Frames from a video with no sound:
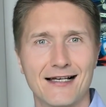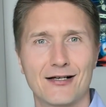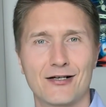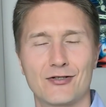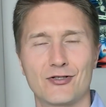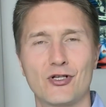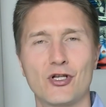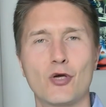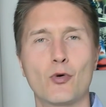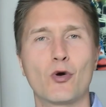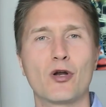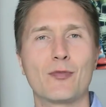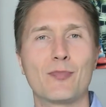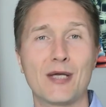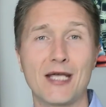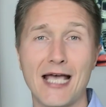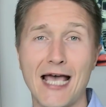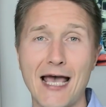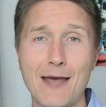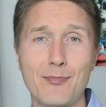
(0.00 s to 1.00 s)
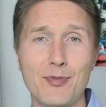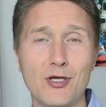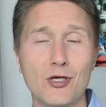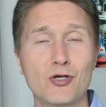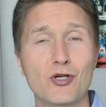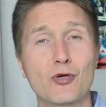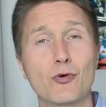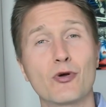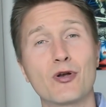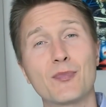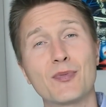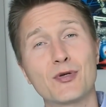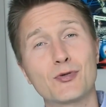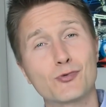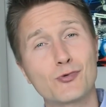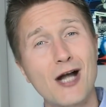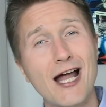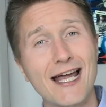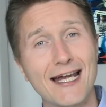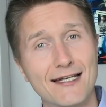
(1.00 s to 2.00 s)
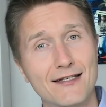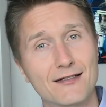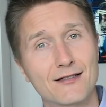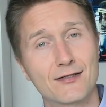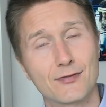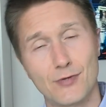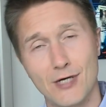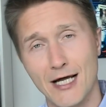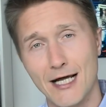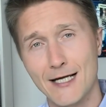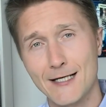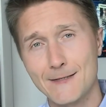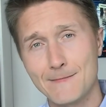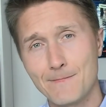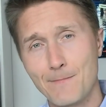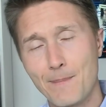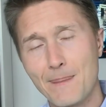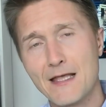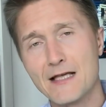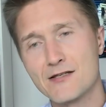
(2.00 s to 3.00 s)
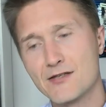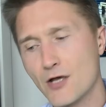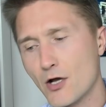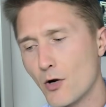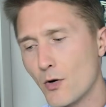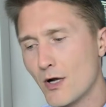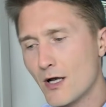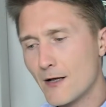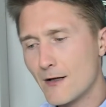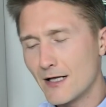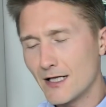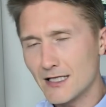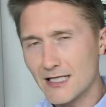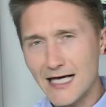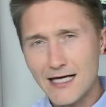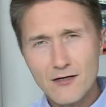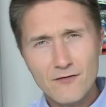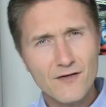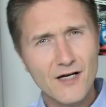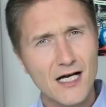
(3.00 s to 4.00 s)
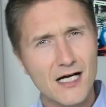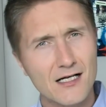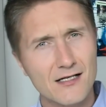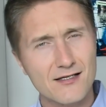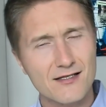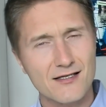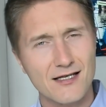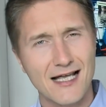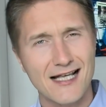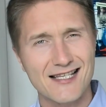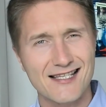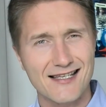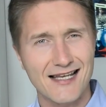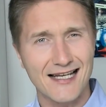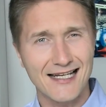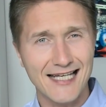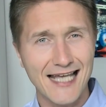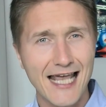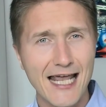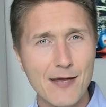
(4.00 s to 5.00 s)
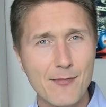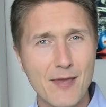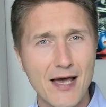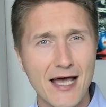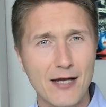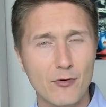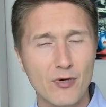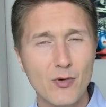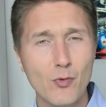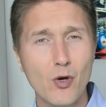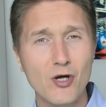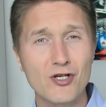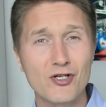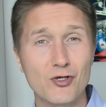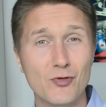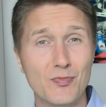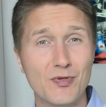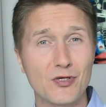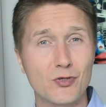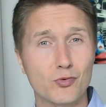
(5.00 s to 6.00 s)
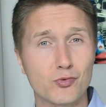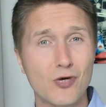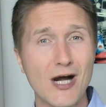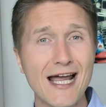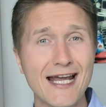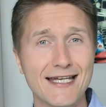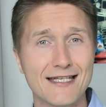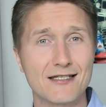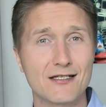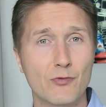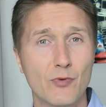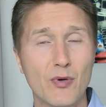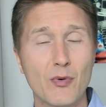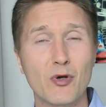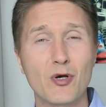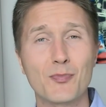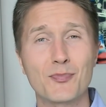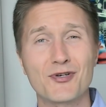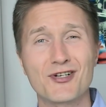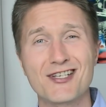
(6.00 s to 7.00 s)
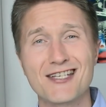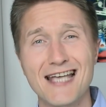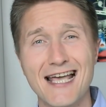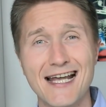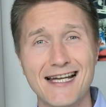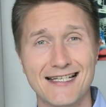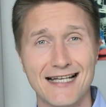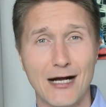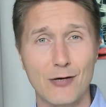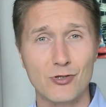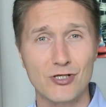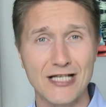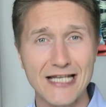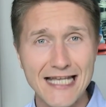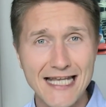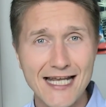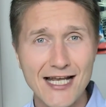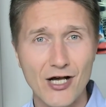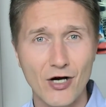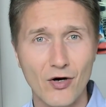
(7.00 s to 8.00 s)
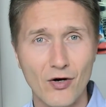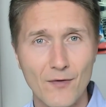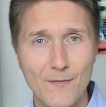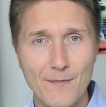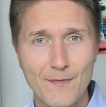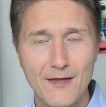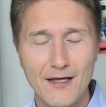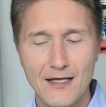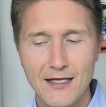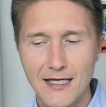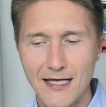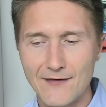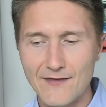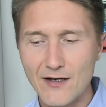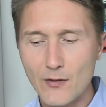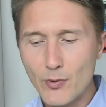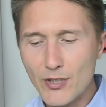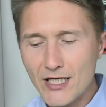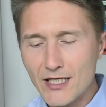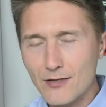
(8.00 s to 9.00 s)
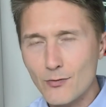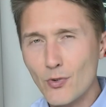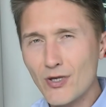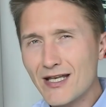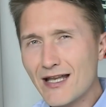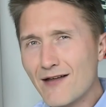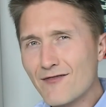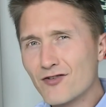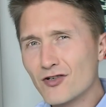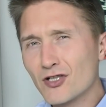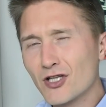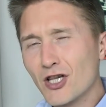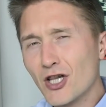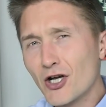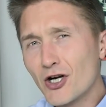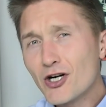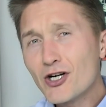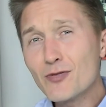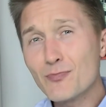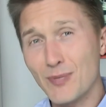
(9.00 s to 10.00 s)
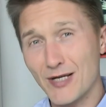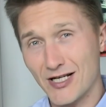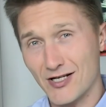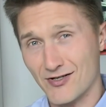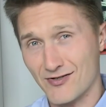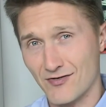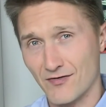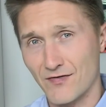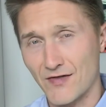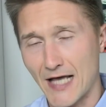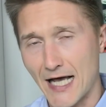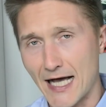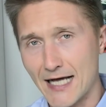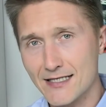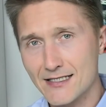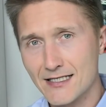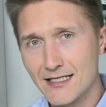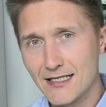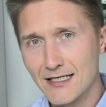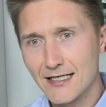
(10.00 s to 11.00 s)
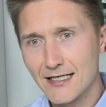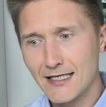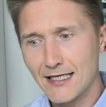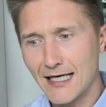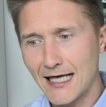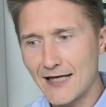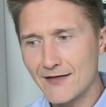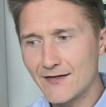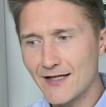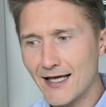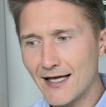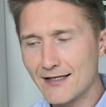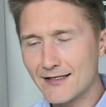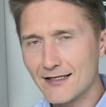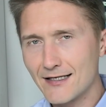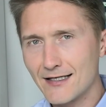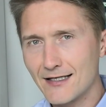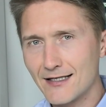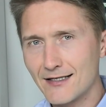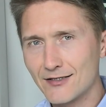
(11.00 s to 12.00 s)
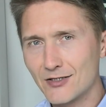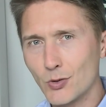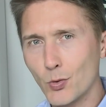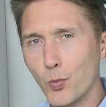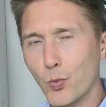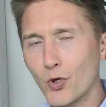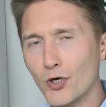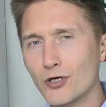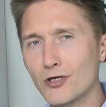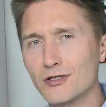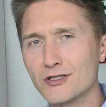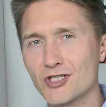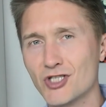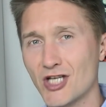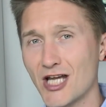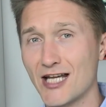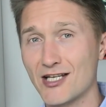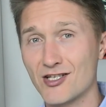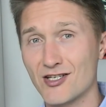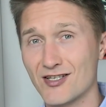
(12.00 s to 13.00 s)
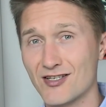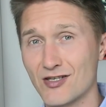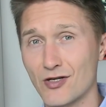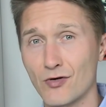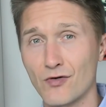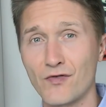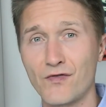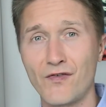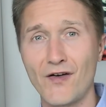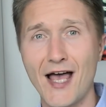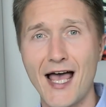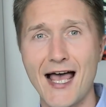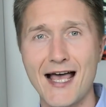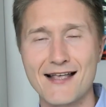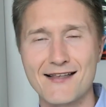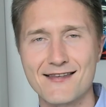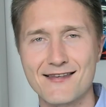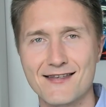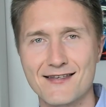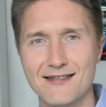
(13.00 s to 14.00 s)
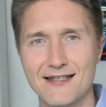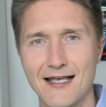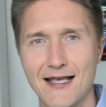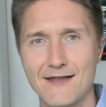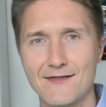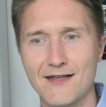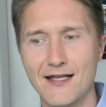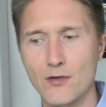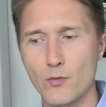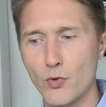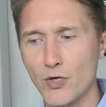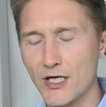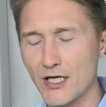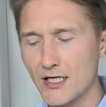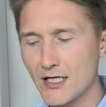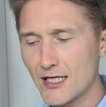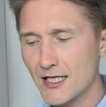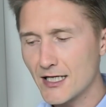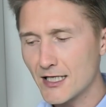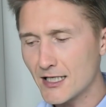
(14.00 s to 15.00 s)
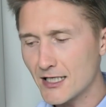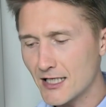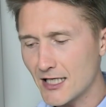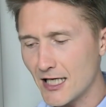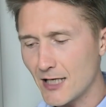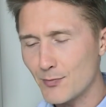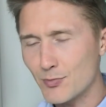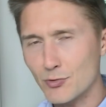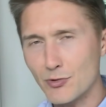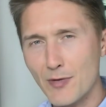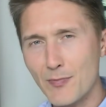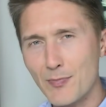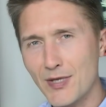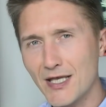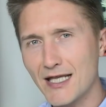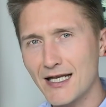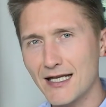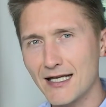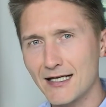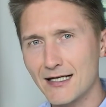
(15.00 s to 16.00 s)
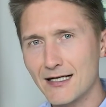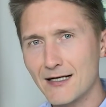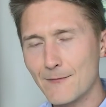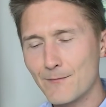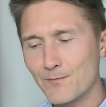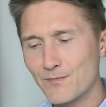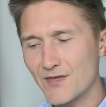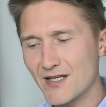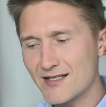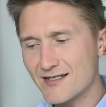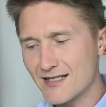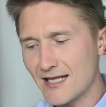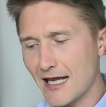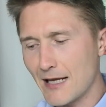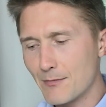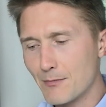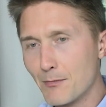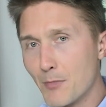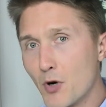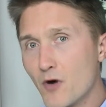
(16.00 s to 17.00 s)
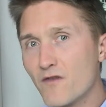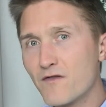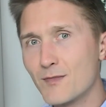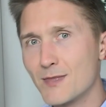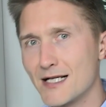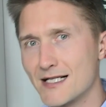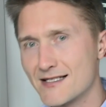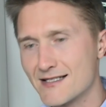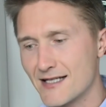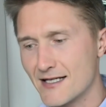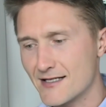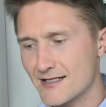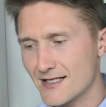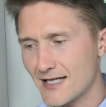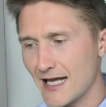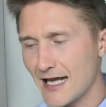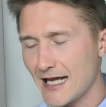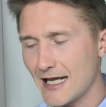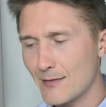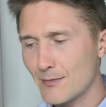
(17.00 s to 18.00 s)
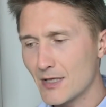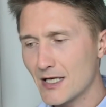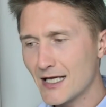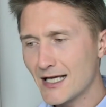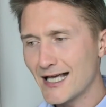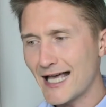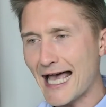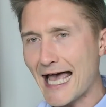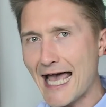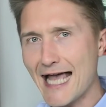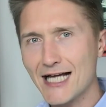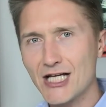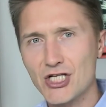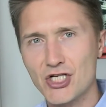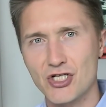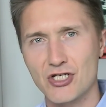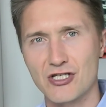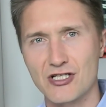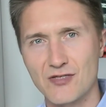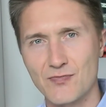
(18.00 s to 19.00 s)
do you want to be happy or do you want to be right? So a lot of us as gay men, we want to be right. We want to protect our ego. And then we never learn because of that. And then the world changes so fast, and then we keep repeating the same movements, the same actions